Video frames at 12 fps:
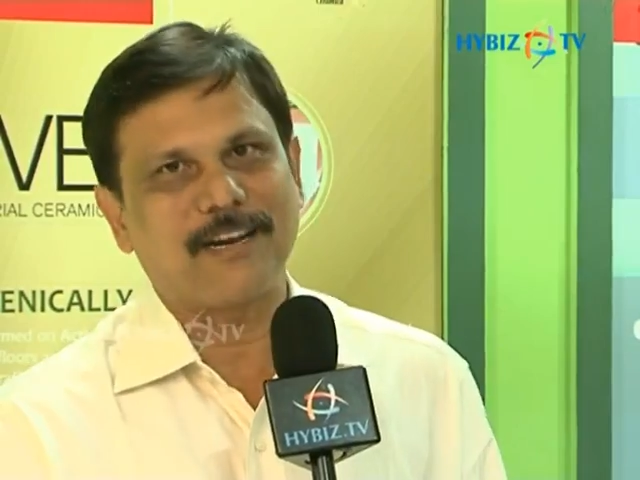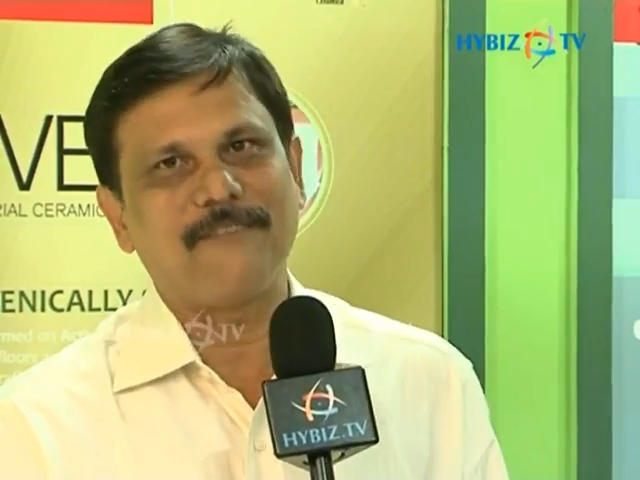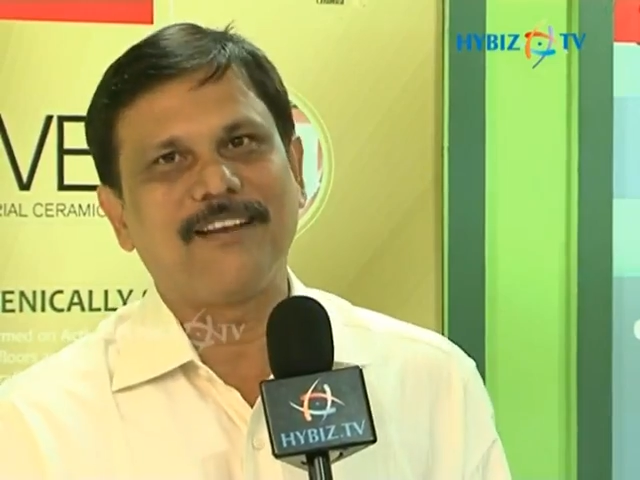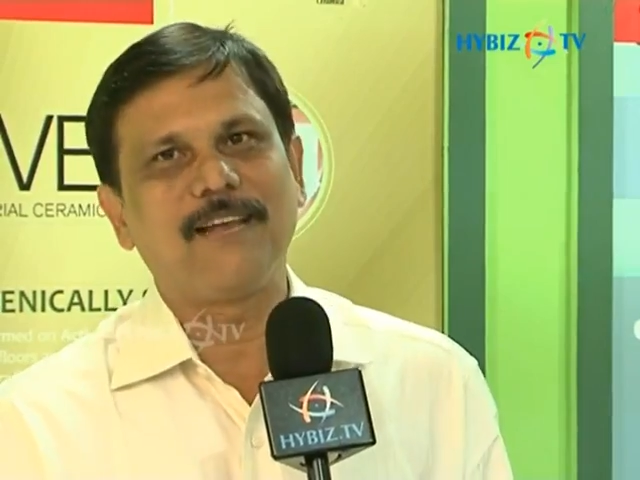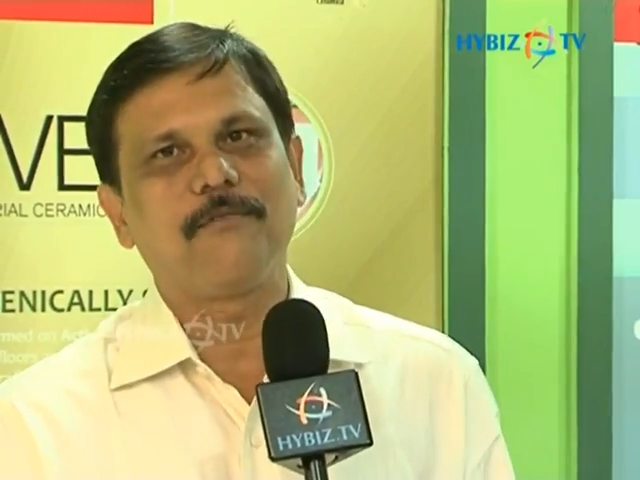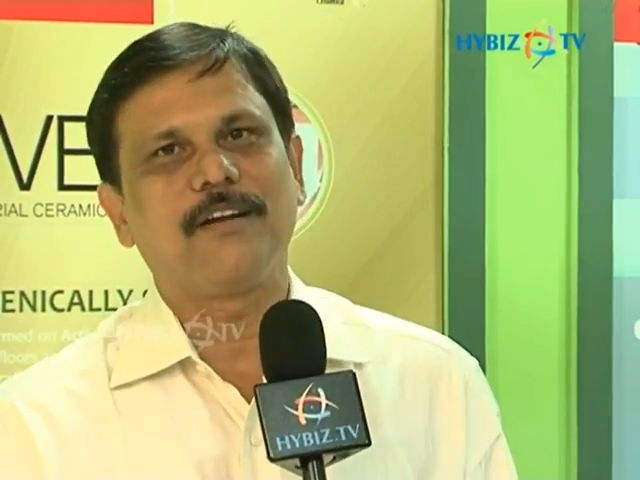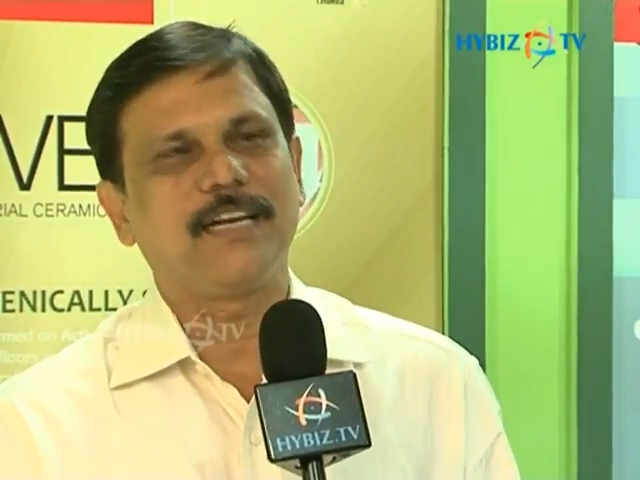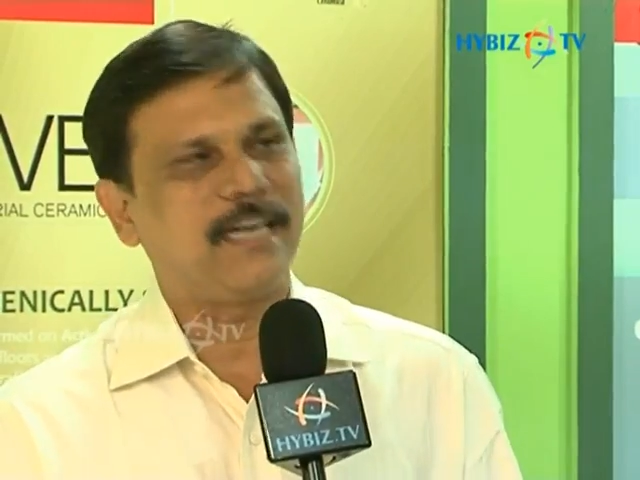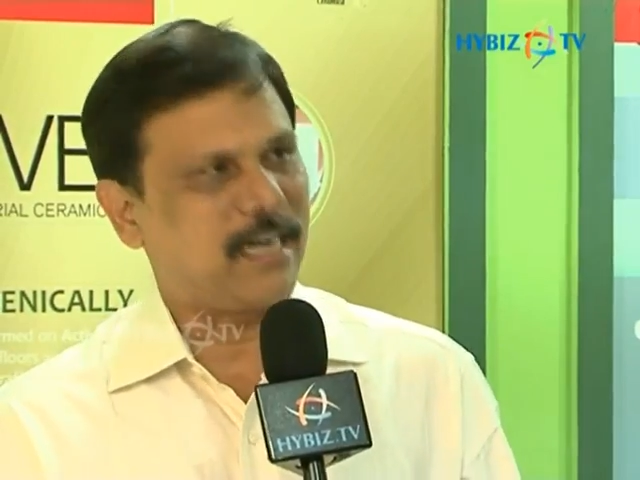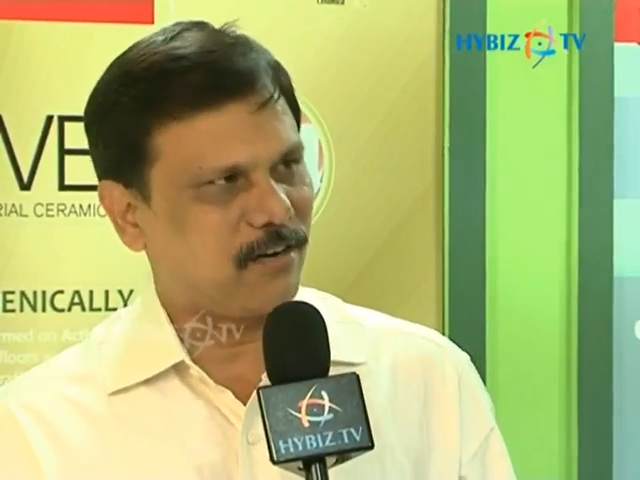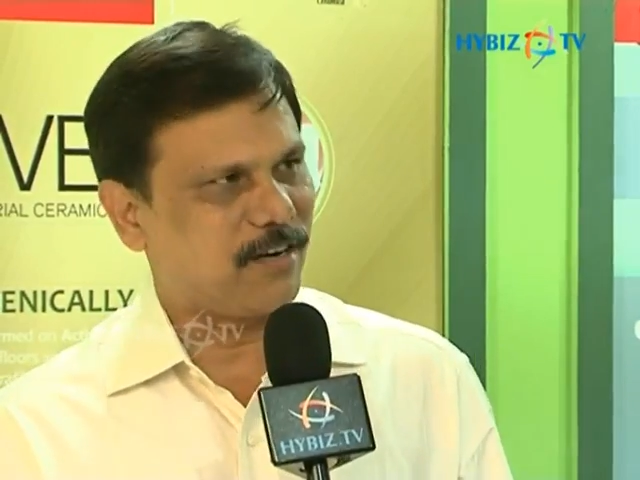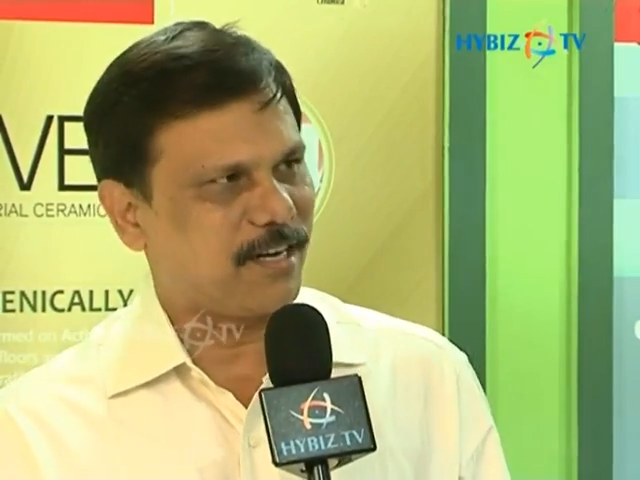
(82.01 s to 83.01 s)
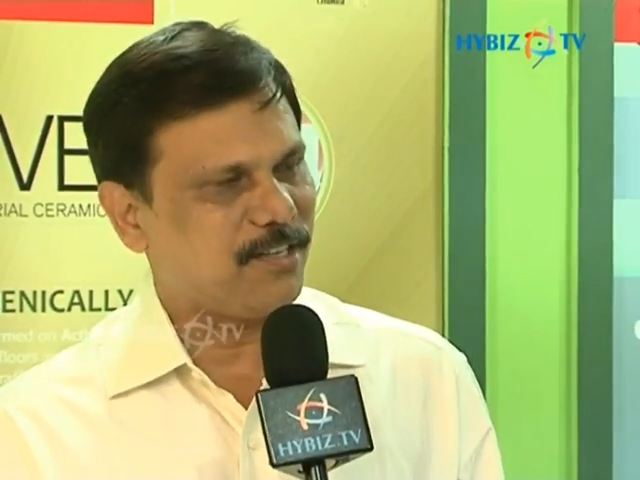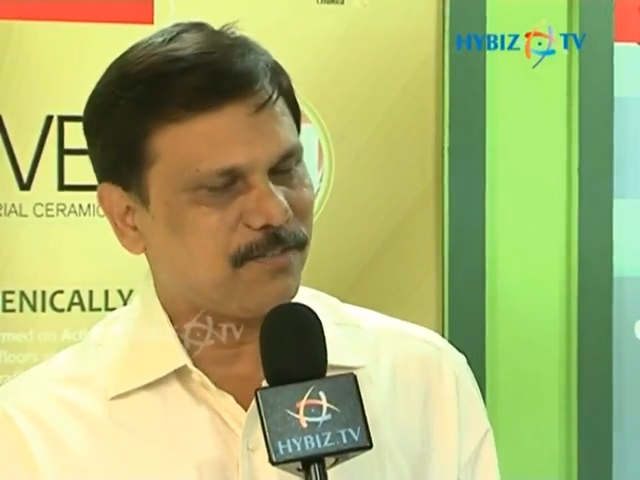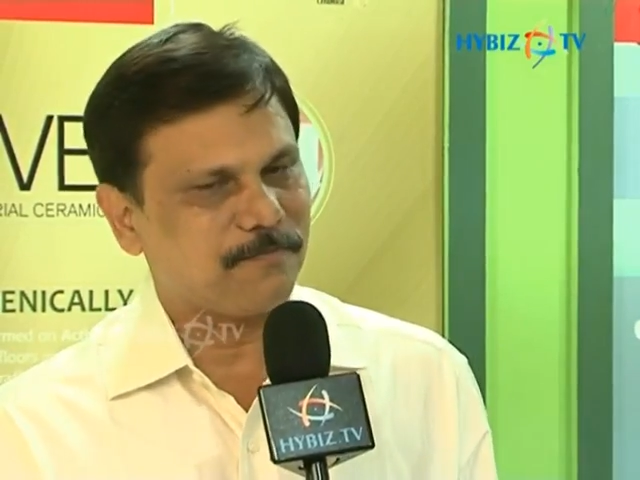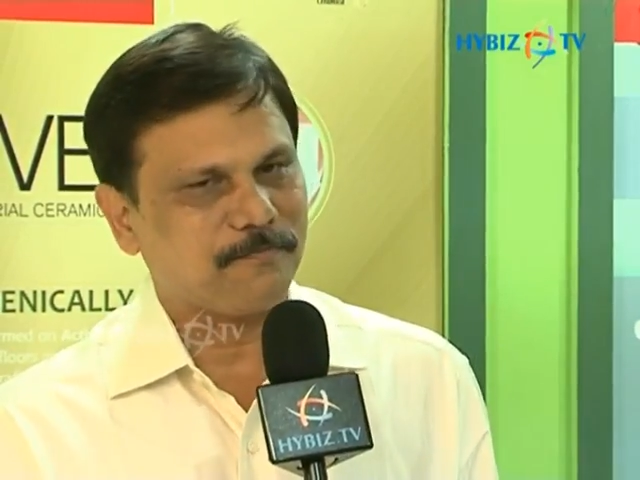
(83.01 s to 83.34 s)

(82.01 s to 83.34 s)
available in Indian countries.